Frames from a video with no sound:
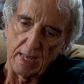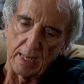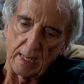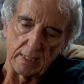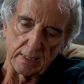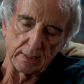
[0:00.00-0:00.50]

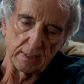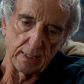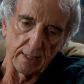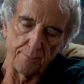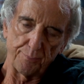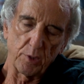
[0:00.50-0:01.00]
And
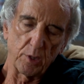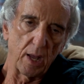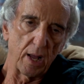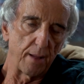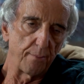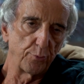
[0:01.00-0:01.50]

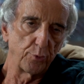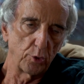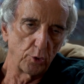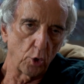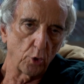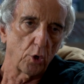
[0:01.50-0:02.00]

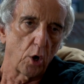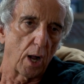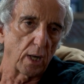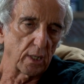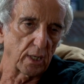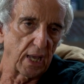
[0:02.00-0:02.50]
no
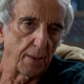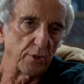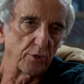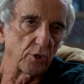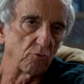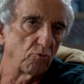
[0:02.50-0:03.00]
doctor came
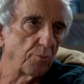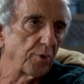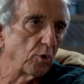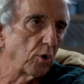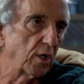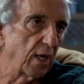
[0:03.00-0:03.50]
into the room
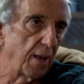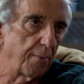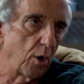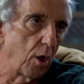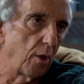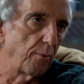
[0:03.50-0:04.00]
to look at him
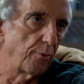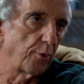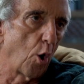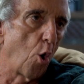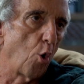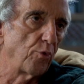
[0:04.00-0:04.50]
at all
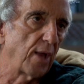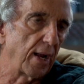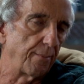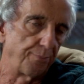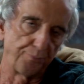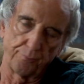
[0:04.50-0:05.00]
the whole night.